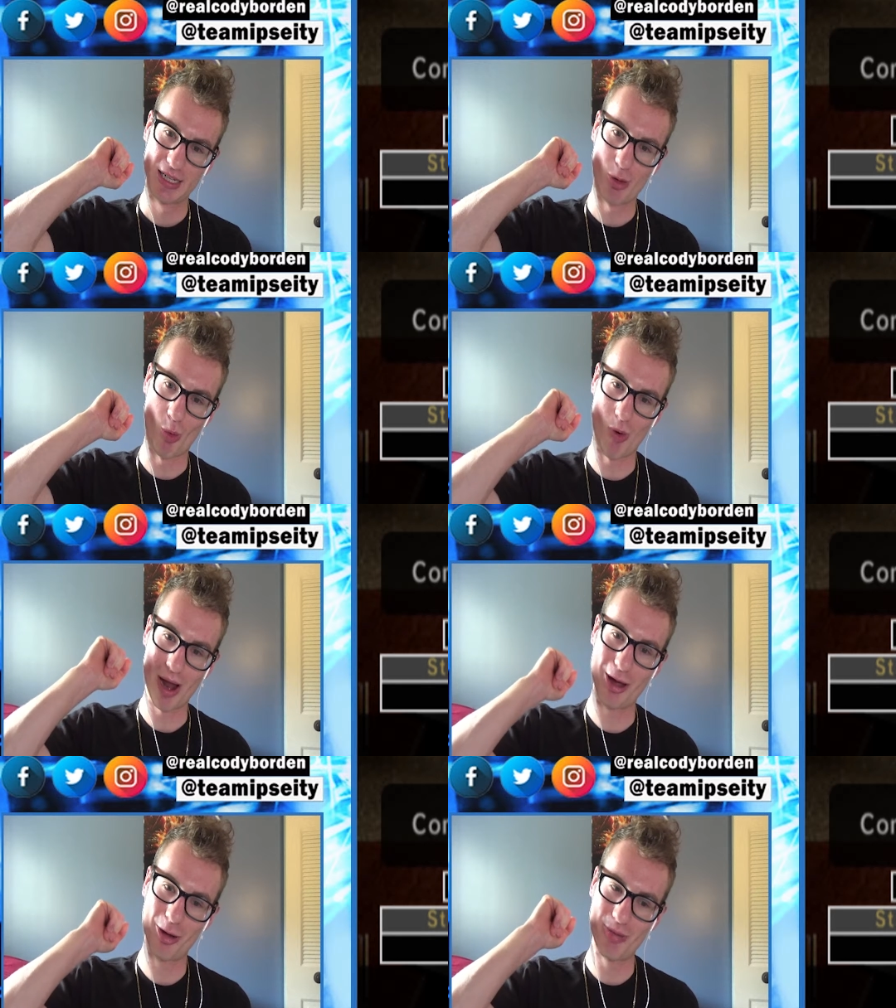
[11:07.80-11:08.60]

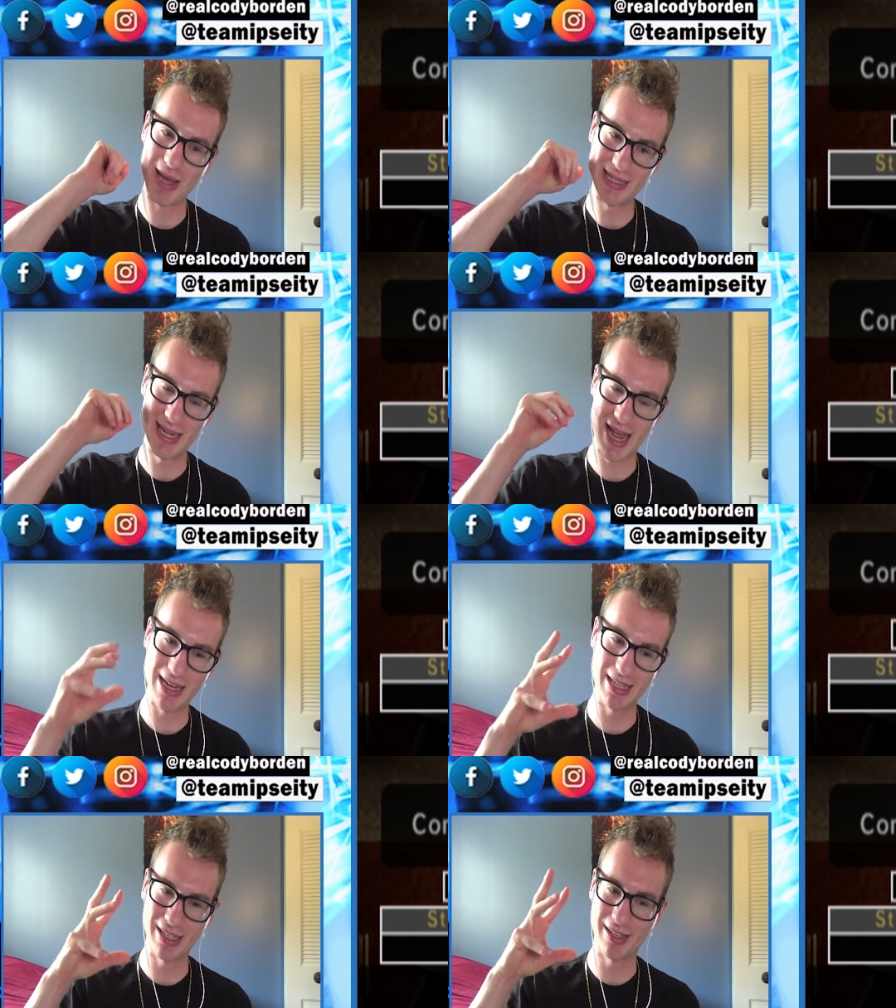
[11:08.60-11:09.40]
while
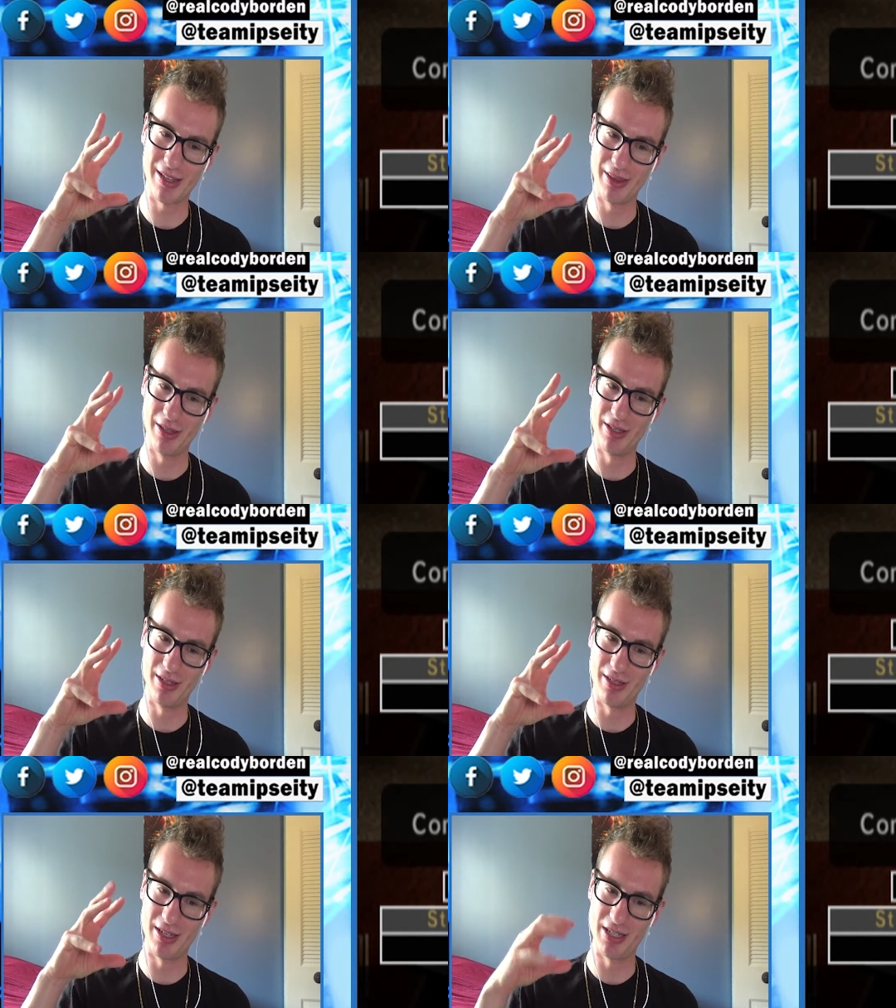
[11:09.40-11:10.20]
maintaining
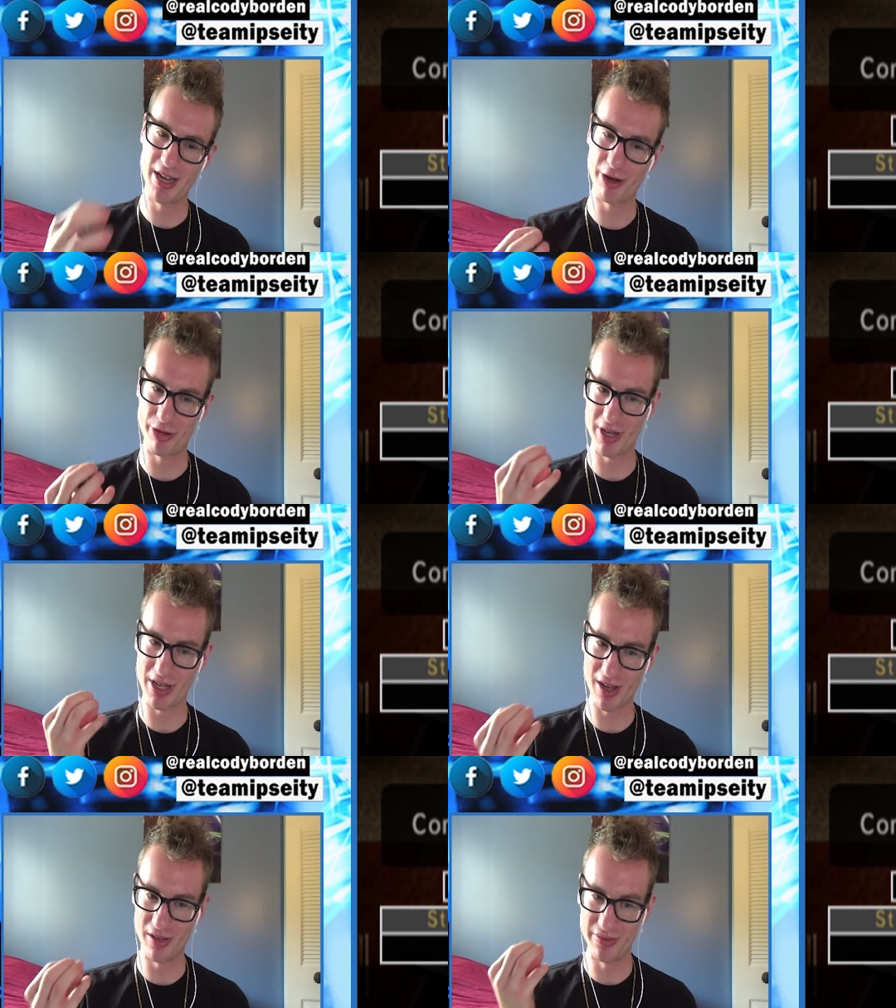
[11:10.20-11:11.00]
the integrity
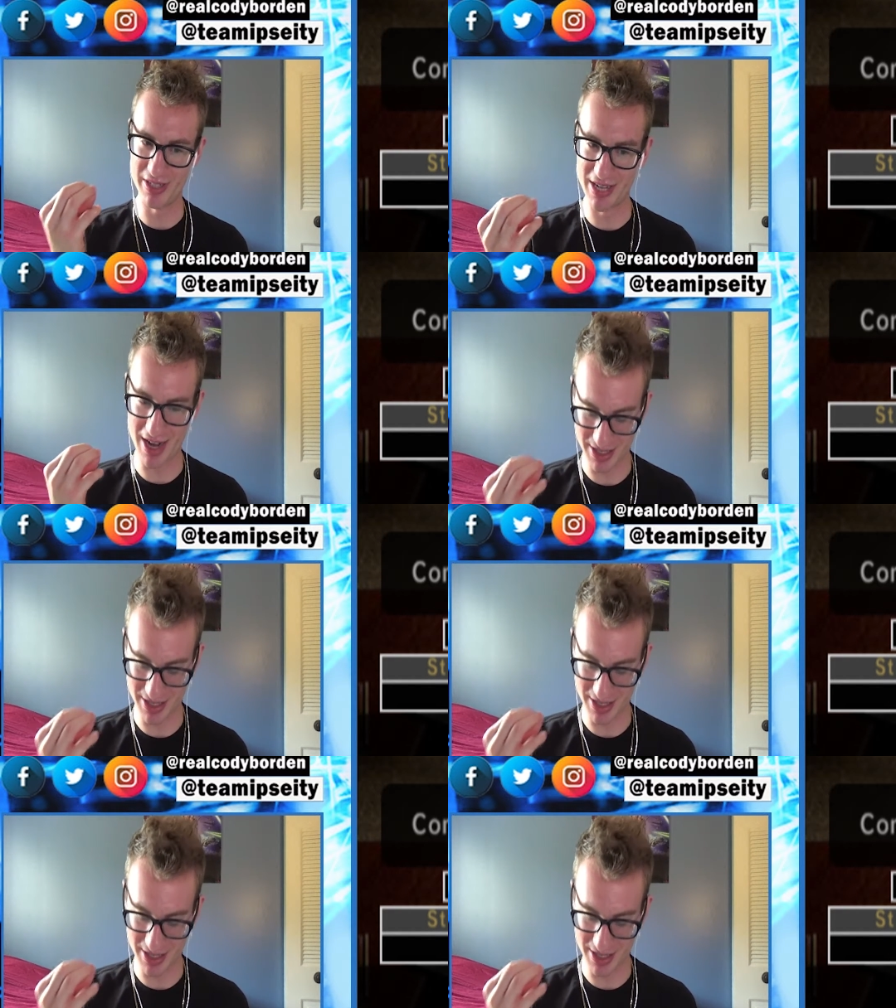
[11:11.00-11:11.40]
of the tag